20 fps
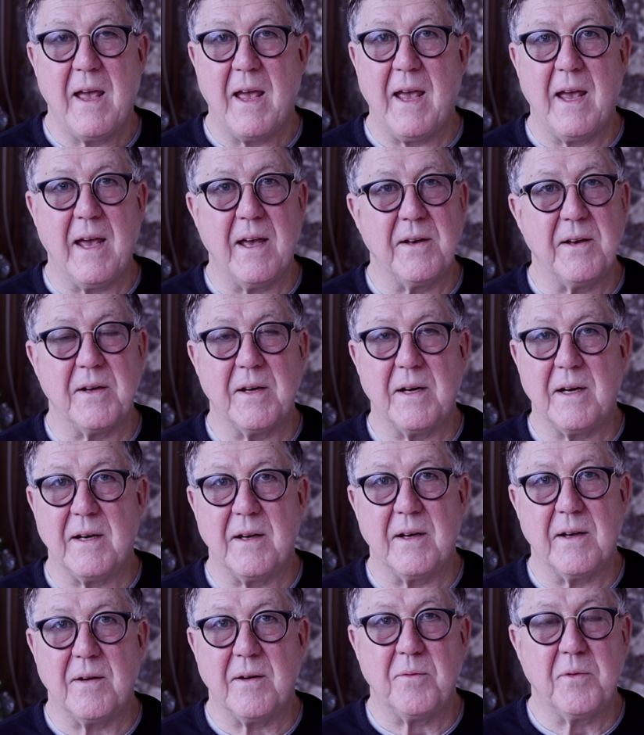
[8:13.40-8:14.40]
and
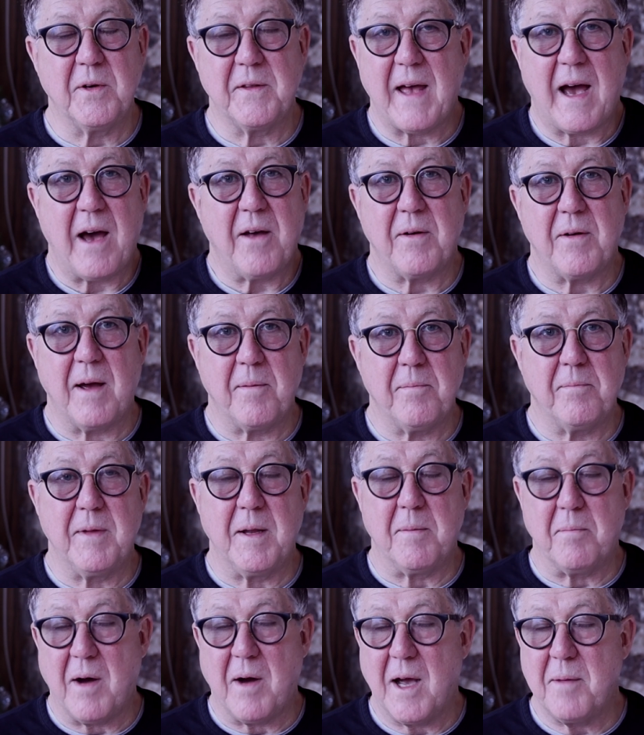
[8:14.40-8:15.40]
uh, without,
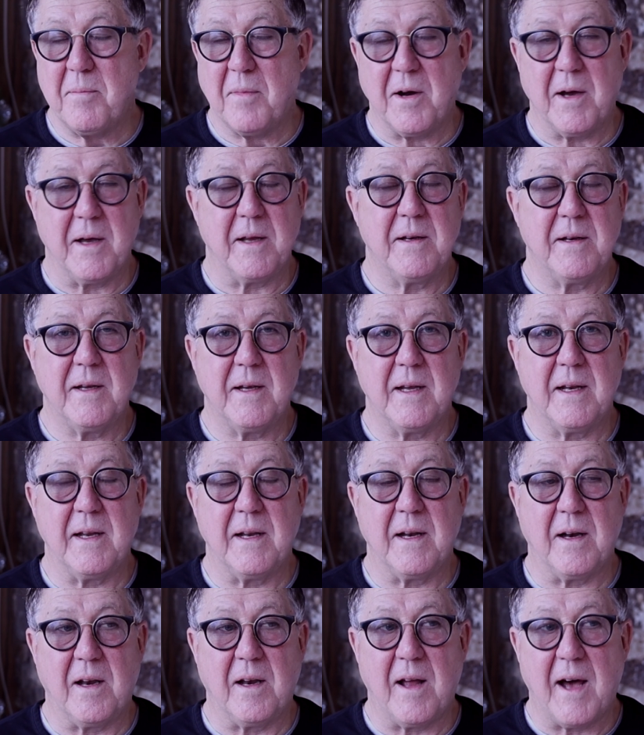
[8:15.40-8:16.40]
in my mind, and in
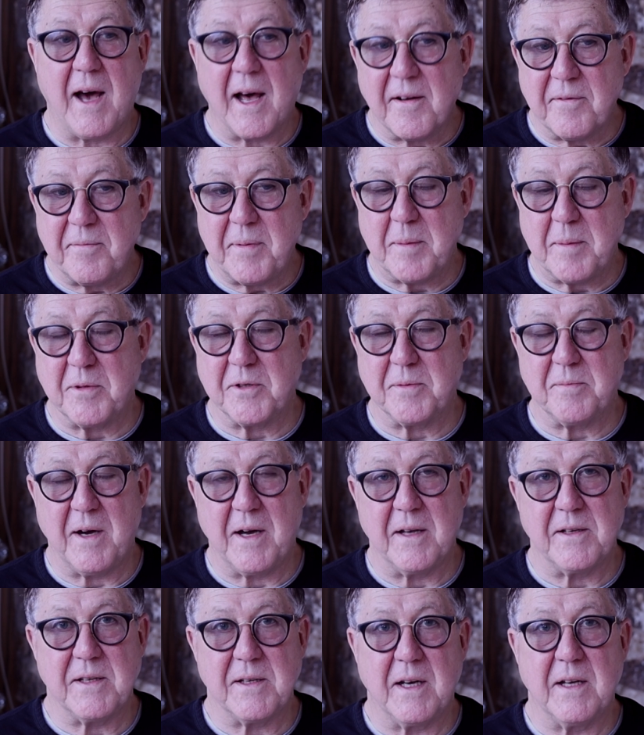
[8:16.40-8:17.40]
a lot of people's
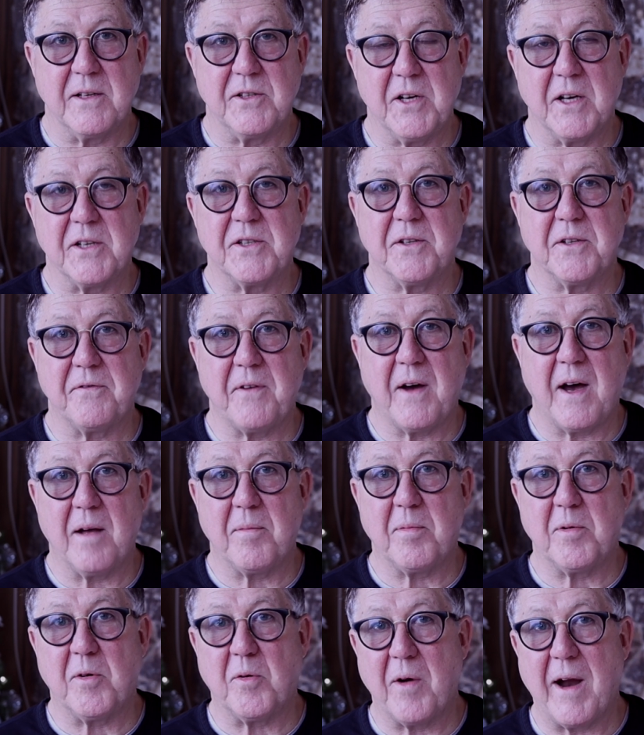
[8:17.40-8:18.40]
minds, a
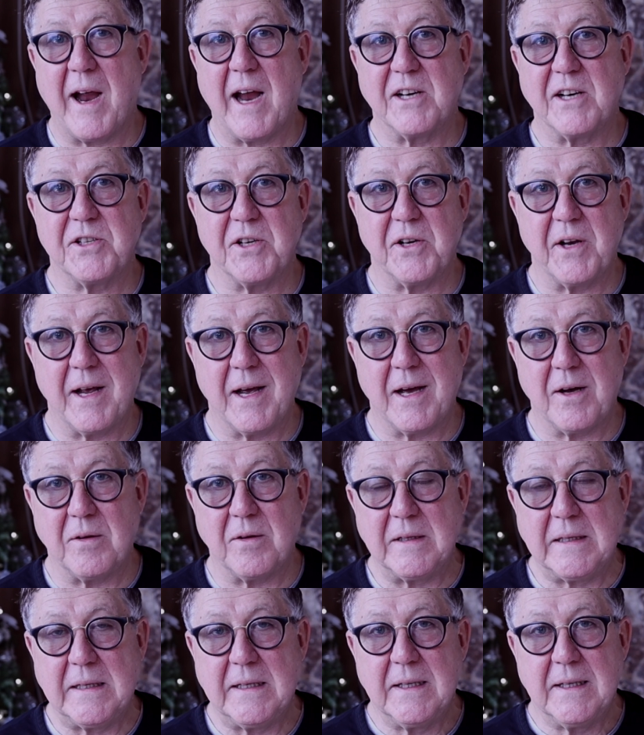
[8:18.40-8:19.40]
justifiable
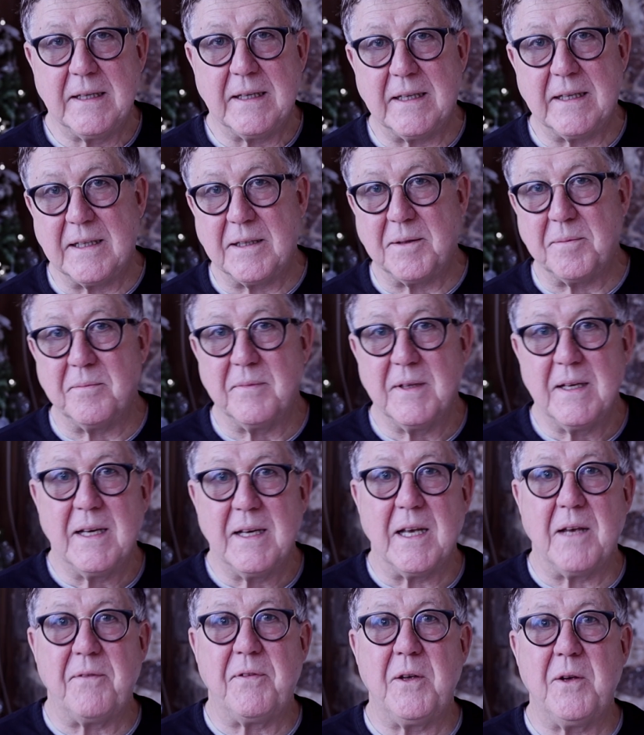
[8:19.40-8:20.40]
rationale. Um,
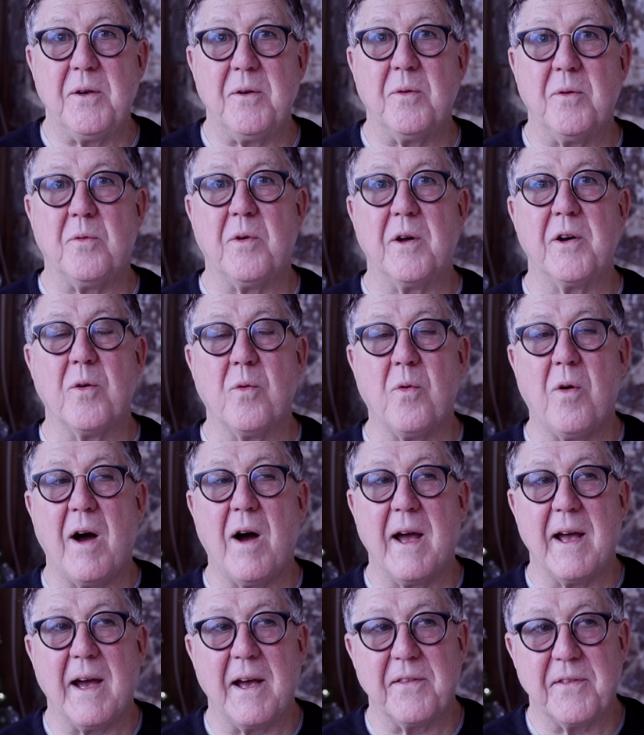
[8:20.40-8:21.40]
if you wonder
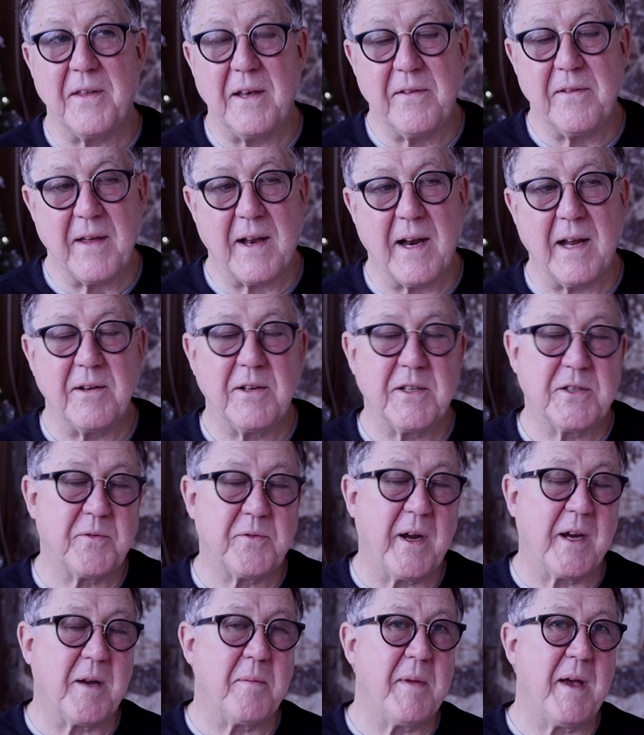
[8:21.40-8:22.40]
why I think that, I just
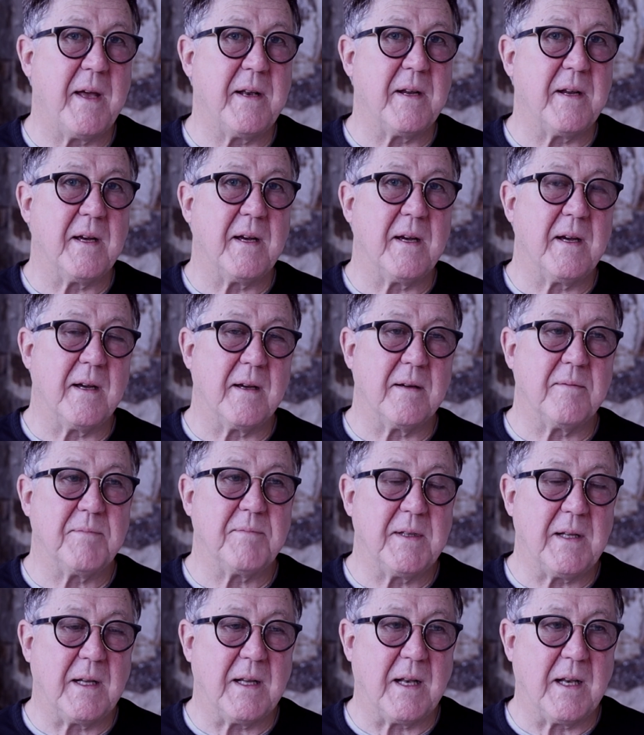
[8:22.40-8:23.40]
recommend a,
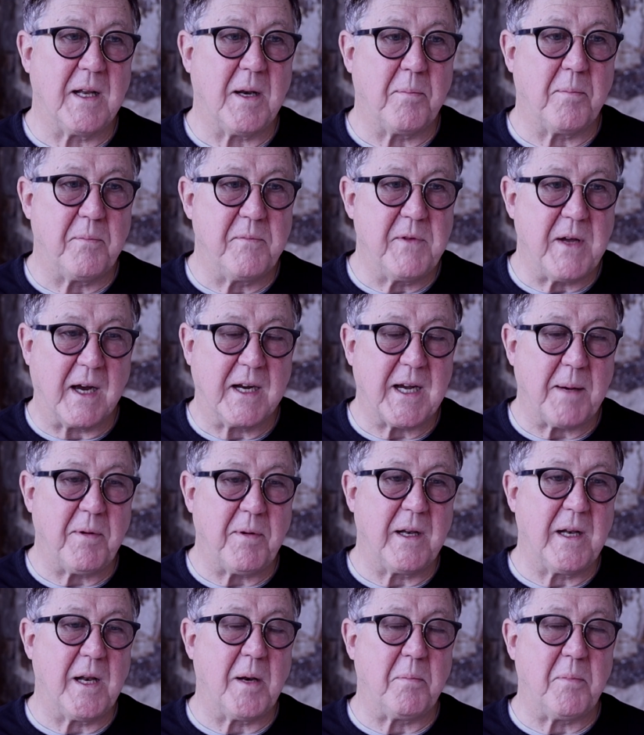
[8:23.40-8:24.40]
a little, a couple
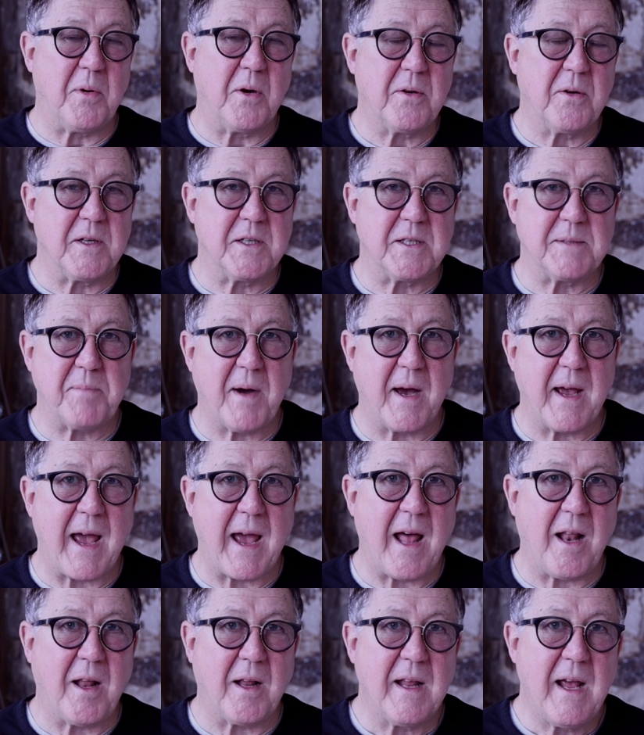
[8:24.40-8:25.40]
of little booklets by
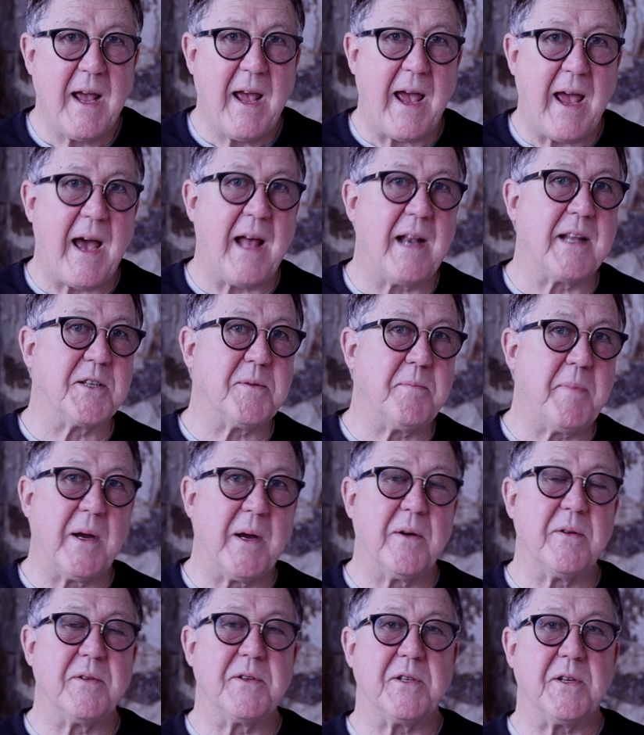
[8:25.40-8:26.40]
Al, Alex
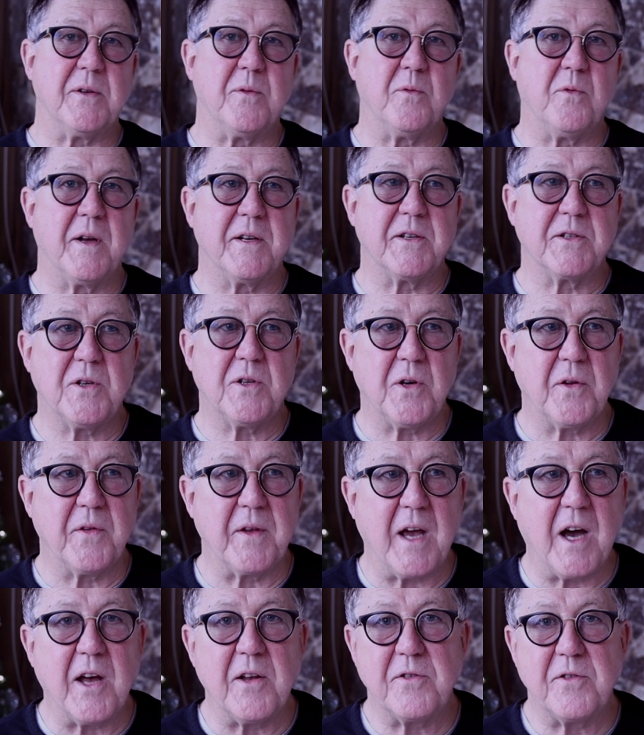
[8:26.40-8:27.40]
Berenson. One is called
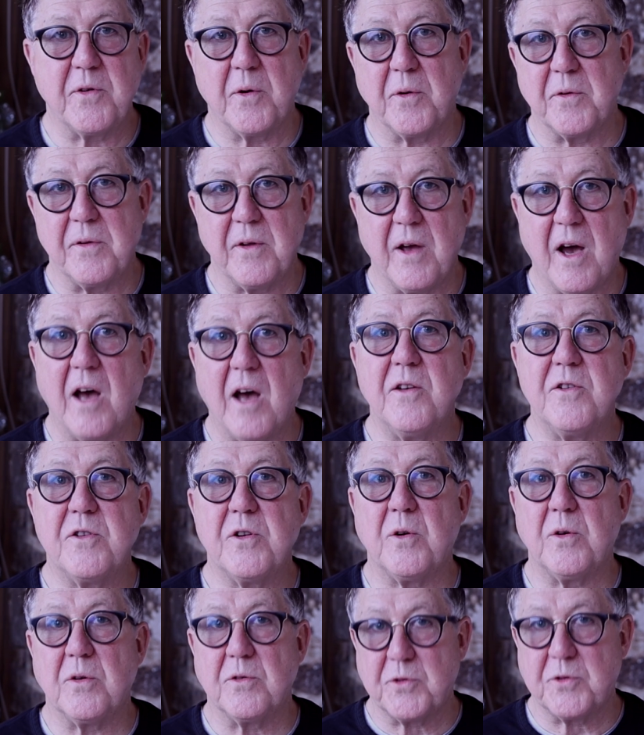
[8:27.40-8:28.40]
"The Untold,
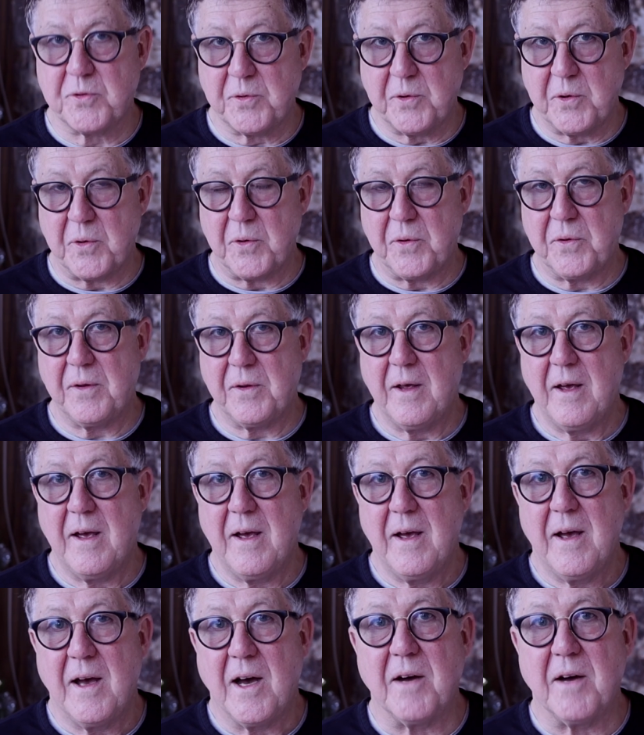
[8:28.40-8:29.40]
Untold Truth
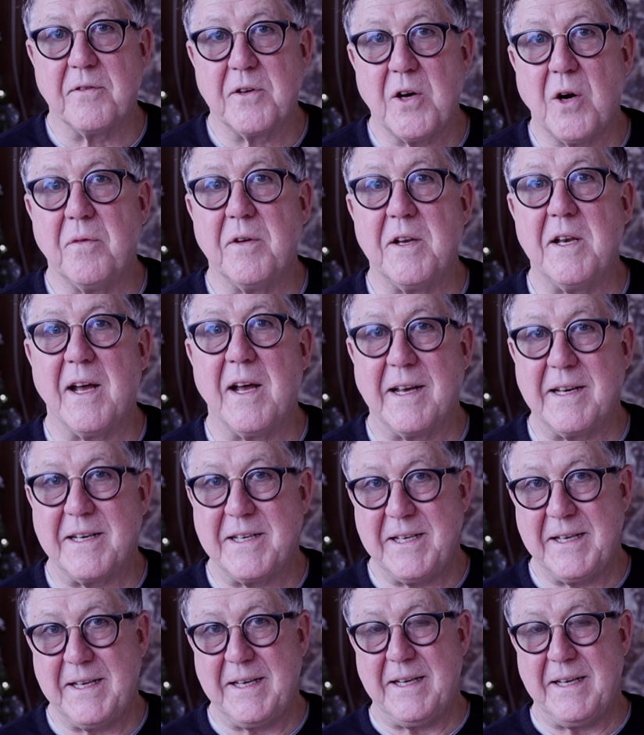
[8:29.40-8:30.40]
of
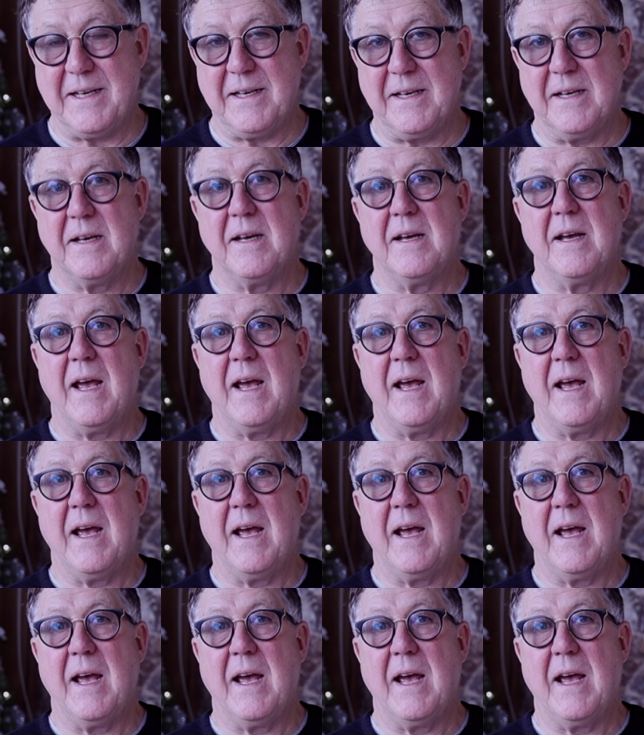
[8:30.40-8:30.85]
COVID-19."